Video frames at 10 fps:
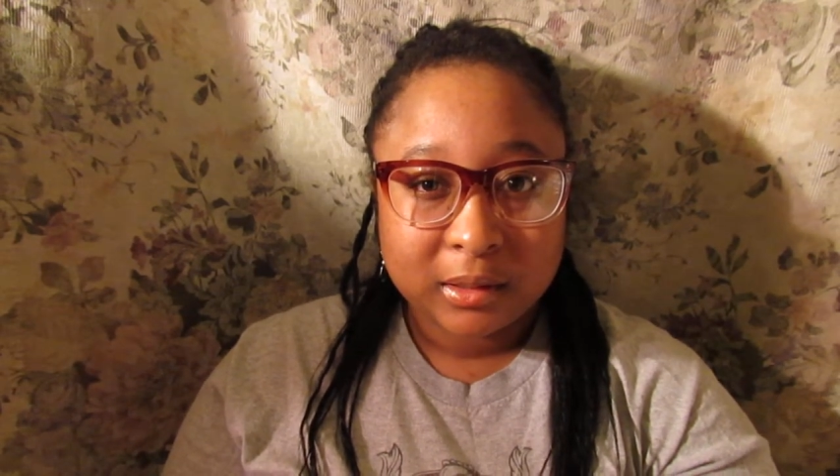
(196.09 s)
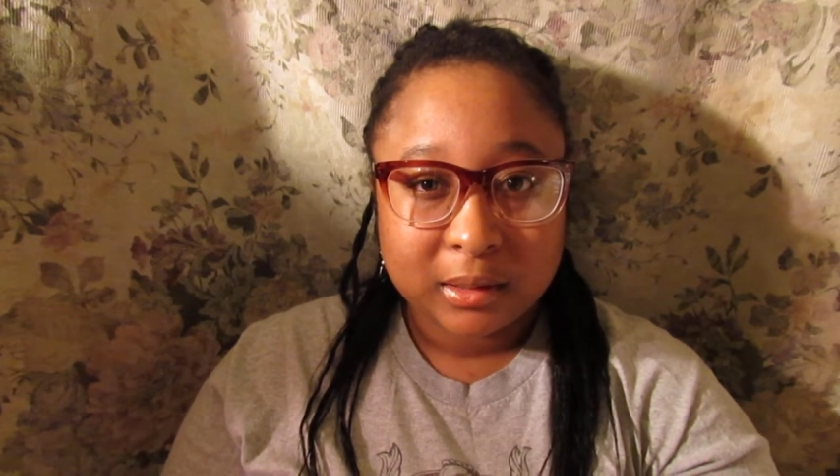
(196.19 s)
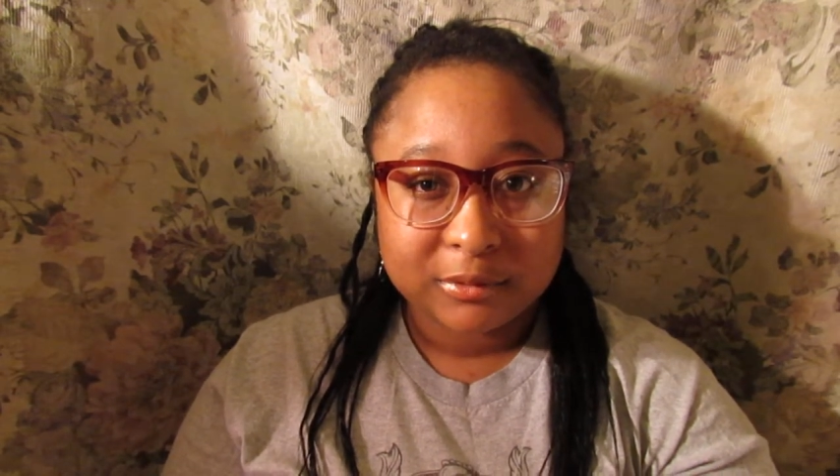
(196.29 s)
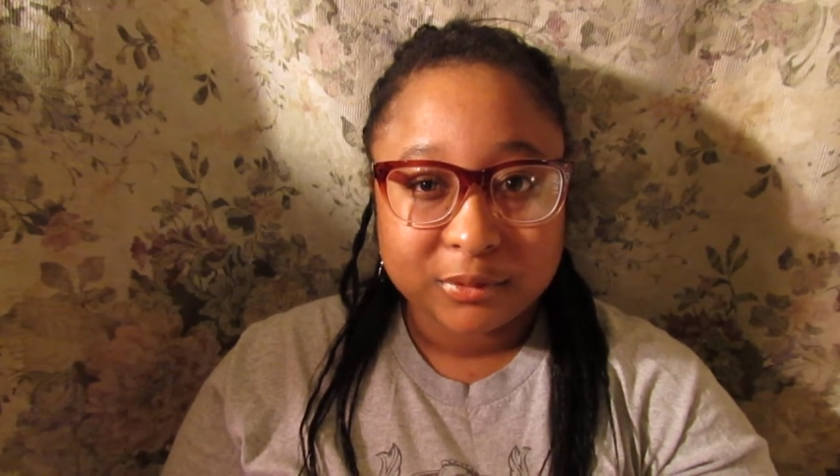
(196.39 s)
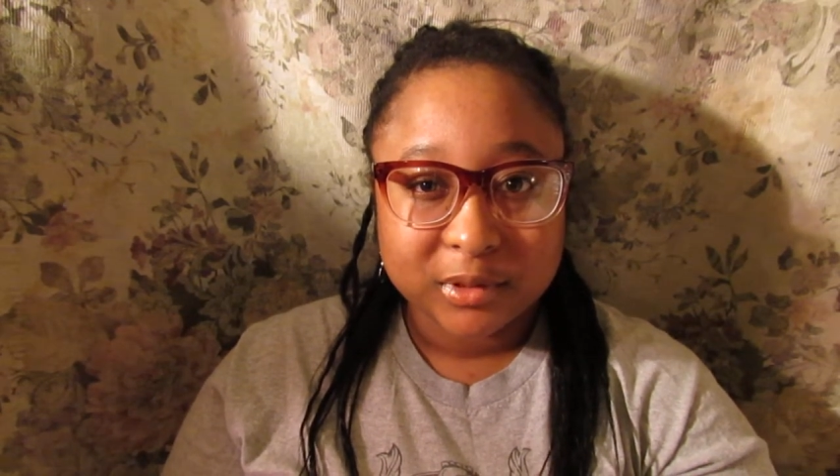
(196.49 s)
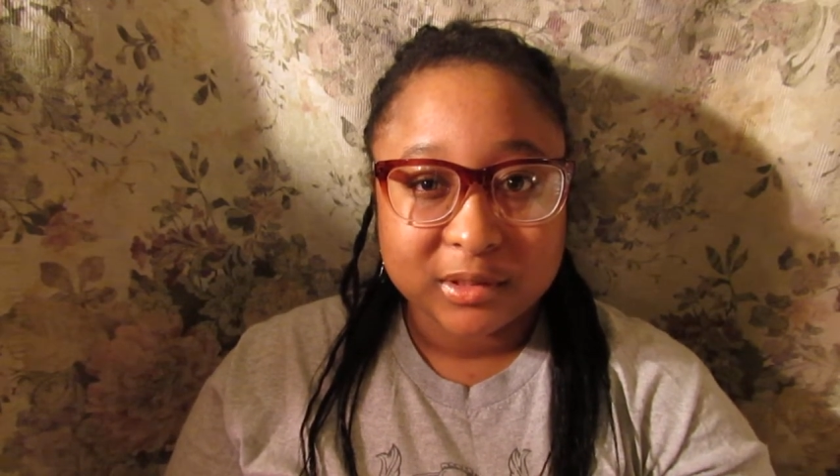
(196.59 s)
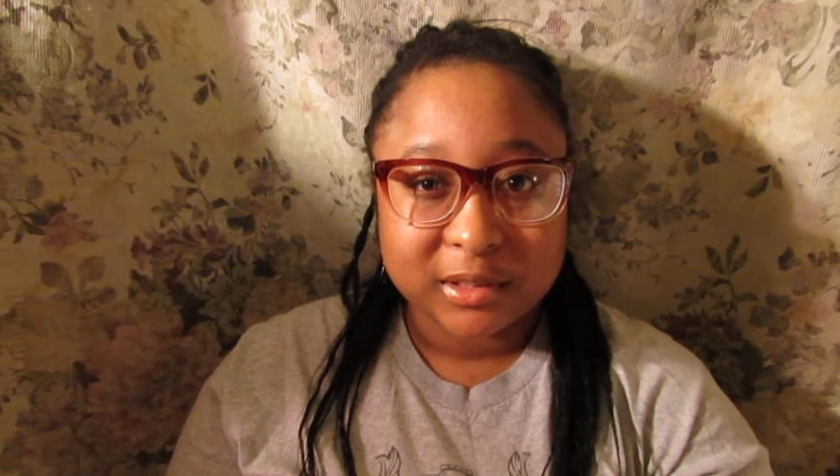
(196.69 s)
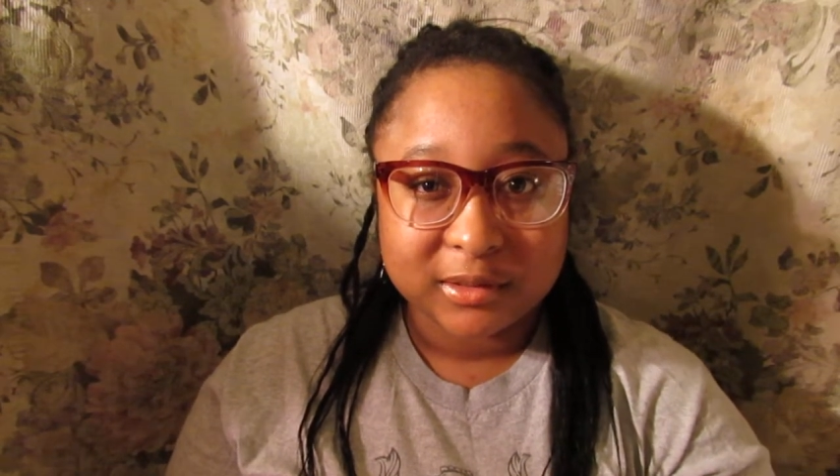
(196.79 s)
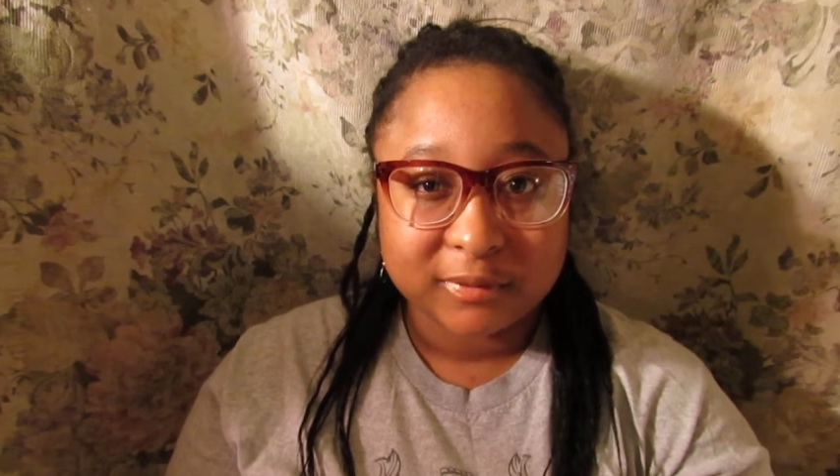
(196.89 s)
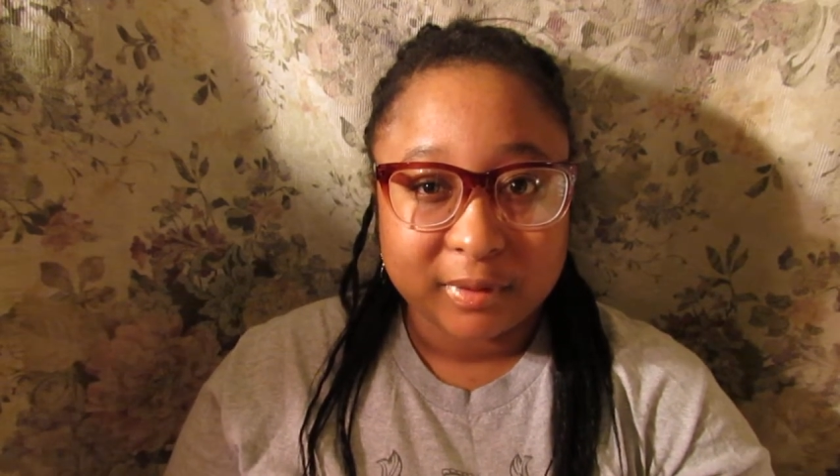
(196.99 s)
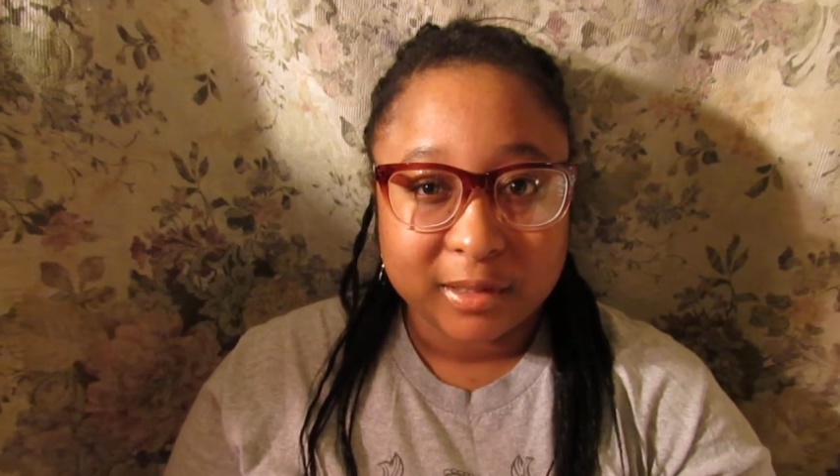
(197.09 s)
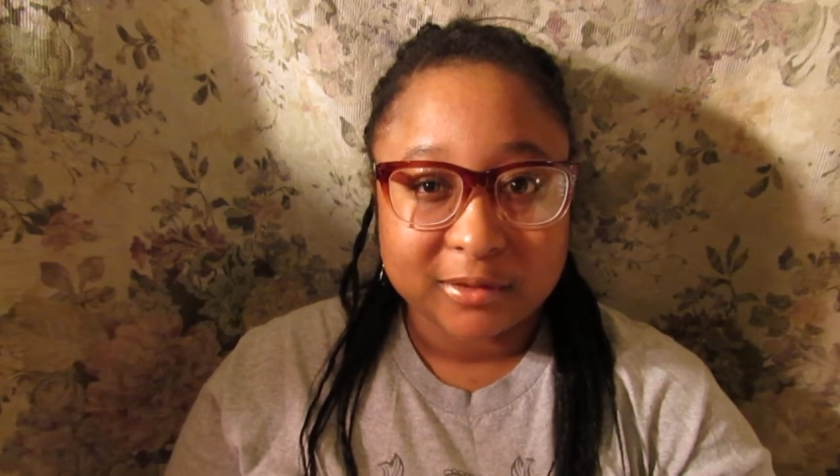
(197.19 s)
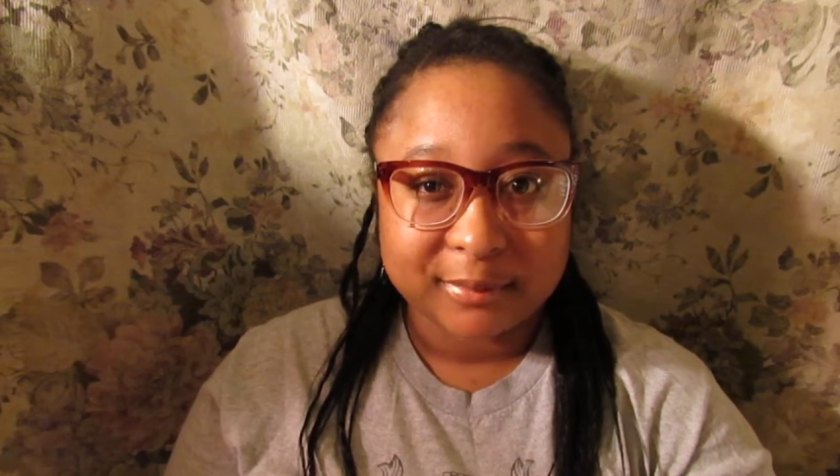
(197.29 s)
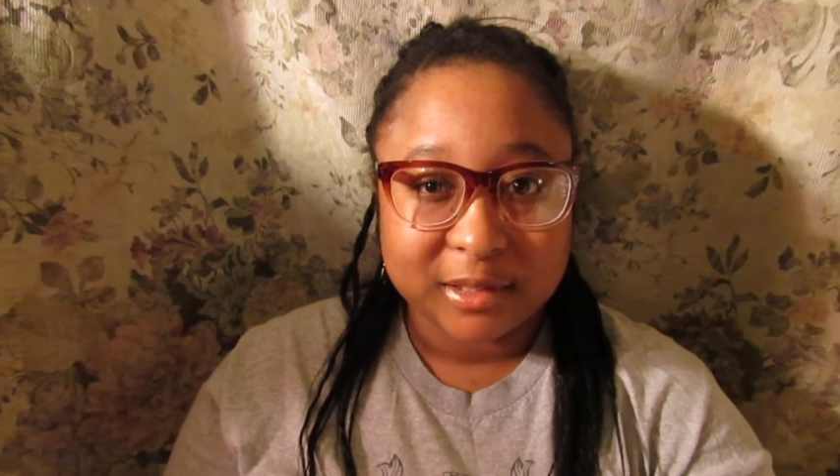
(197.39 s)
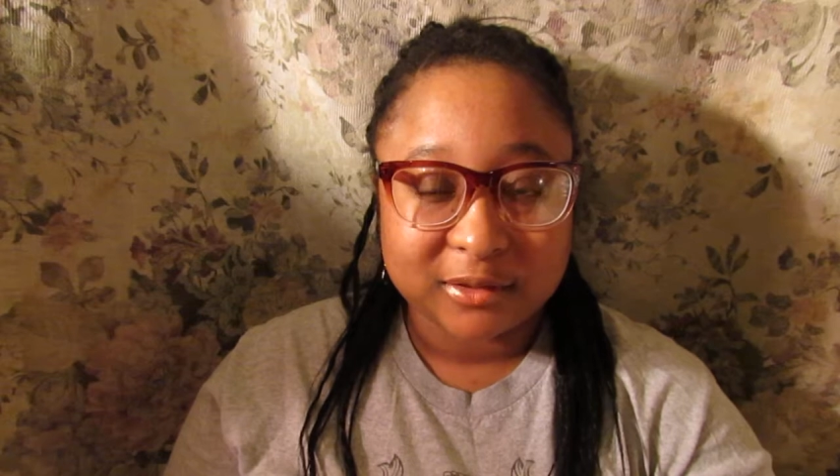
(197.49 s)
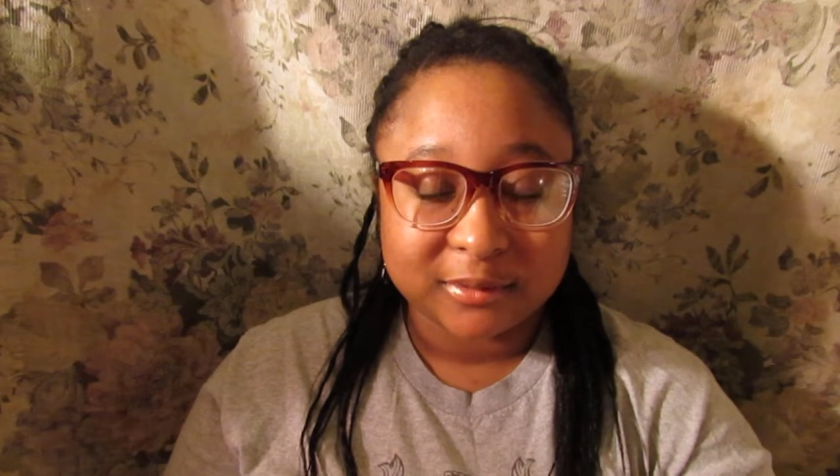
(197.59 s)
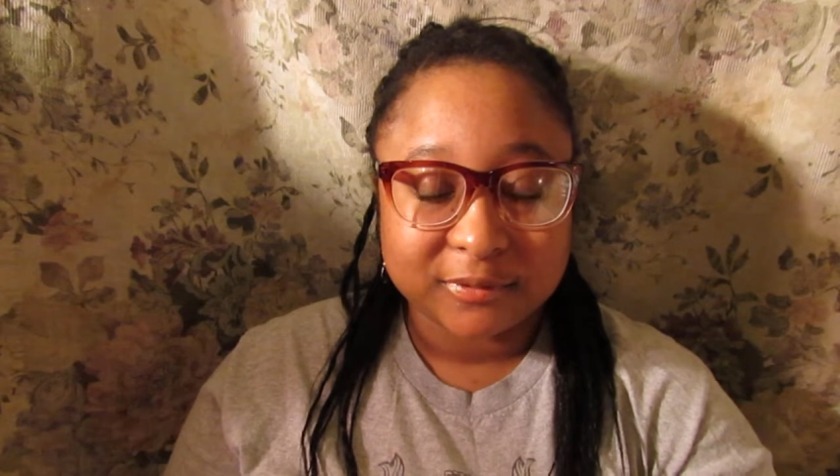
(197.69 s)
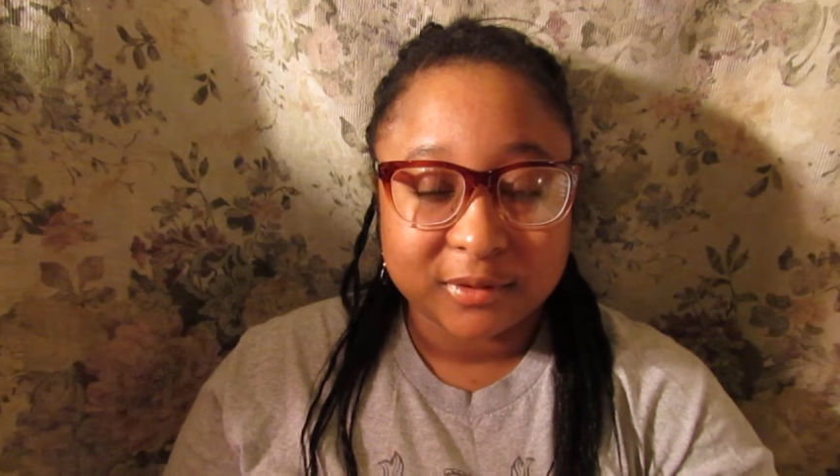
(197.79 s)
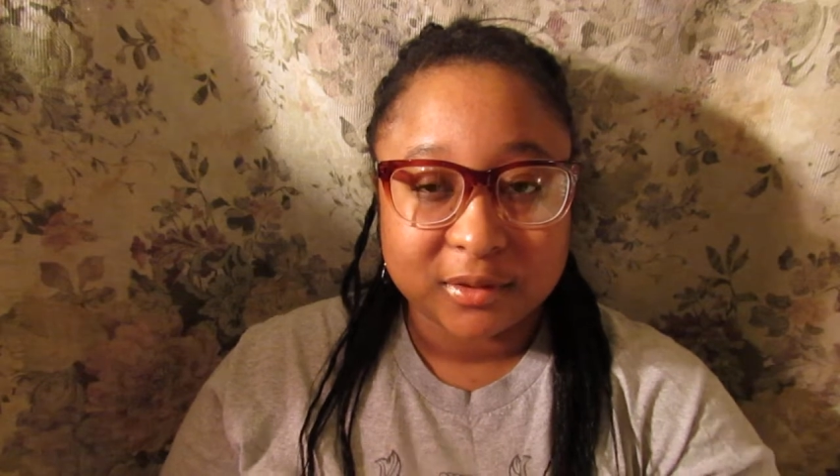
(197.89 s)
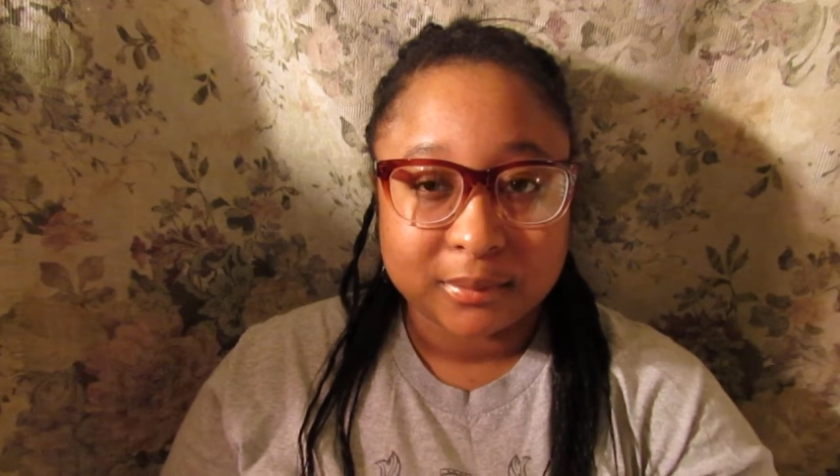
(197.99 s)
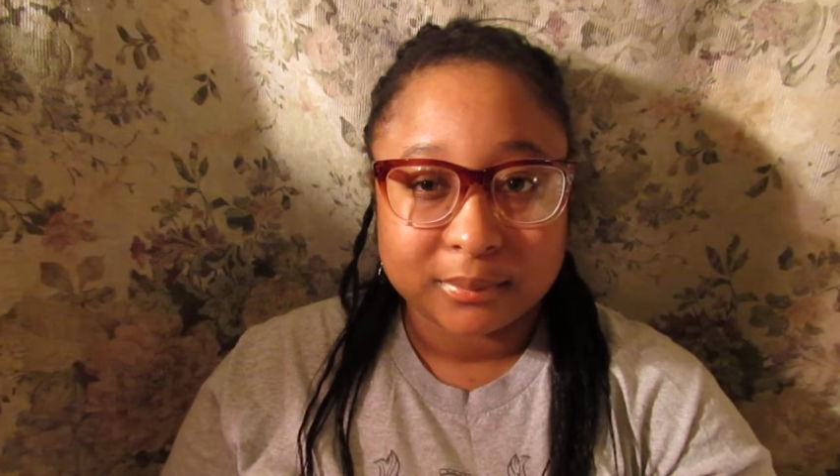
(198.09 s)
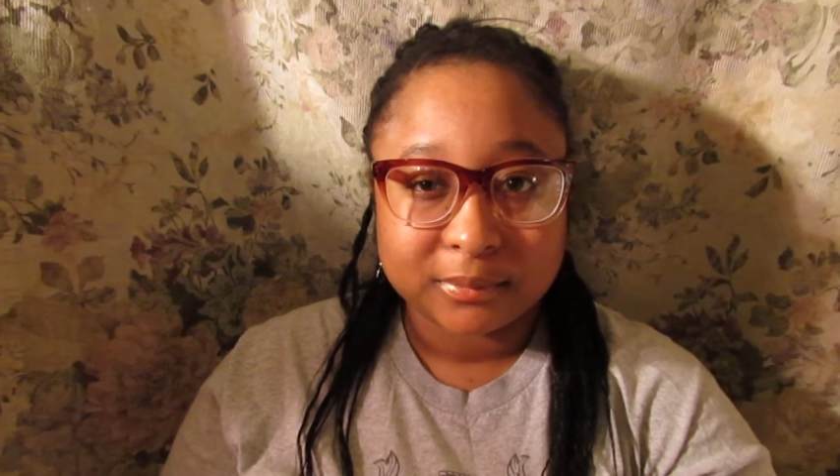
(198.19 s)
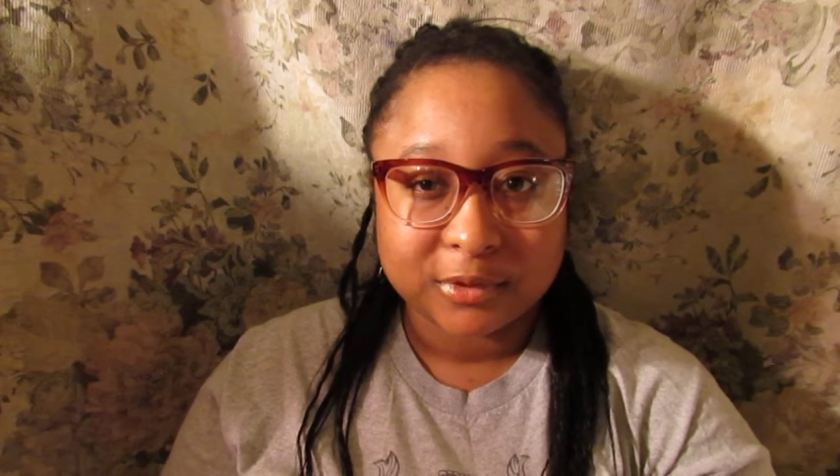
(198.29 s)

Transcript: I'm doing intensive case management for them,